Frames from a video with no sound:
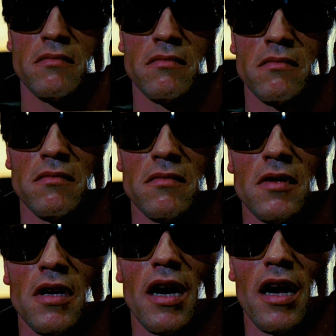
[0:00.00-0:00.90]
that the
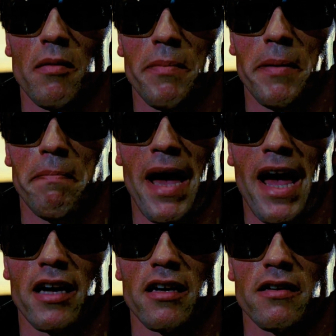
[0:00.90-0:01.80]
I'll be back line
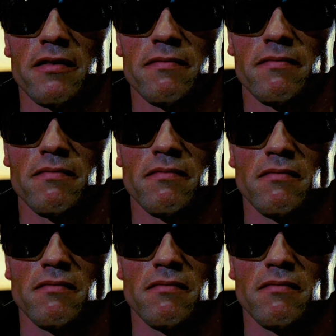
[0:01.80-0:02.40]
became one of the most